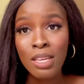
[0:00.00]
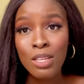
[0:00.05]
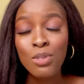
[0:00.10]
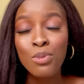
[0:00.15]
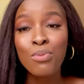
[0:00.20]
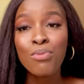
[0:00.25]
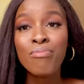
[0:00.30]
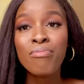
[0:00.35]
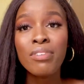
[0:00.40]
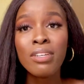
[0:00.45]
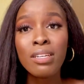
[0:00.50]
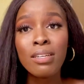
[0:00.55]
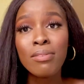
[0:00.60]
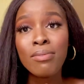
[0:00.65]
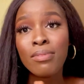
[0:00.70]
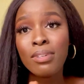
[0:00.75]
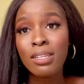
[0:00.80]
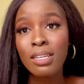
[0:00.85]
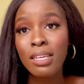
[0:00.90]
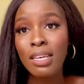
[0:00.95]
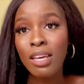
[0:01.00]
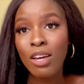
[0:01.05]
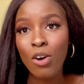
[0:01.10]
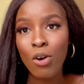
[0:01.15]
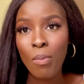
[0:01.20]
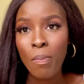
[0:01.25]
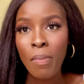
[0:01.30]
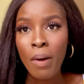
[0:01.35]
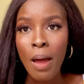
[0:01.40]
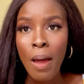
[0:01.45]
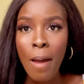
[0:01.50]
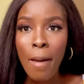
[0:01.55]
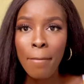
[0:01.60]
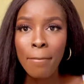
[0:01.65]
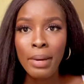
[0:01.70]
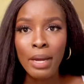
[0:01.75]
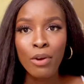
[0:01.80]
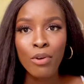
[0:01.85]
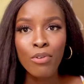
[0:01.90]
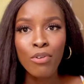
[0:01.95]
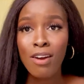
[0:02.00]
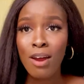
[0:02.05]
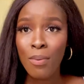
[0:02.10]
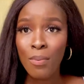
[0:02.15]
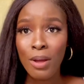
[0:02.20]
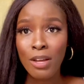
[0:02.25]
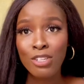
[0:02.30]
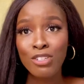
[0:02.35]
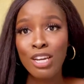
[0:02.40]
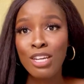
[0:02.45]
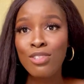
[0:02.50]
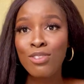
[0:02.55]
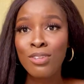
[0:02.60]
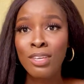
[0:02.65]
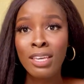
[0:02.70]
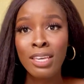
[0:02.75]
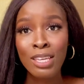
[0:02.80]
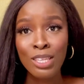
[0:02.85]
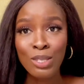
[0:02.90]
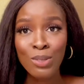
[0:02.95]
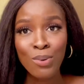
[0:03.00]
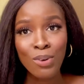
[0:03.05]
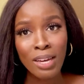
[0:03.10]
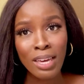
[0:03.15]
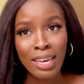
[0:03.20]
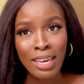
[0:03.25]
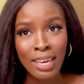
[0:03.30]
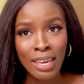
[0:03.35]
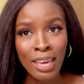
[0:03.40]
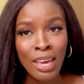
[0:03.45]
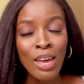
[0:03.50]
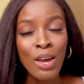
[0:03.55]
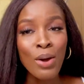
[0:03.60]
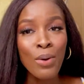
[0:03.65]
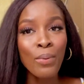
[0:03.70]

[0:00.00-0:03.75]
It will really help my growth. We are trying to hit 1k.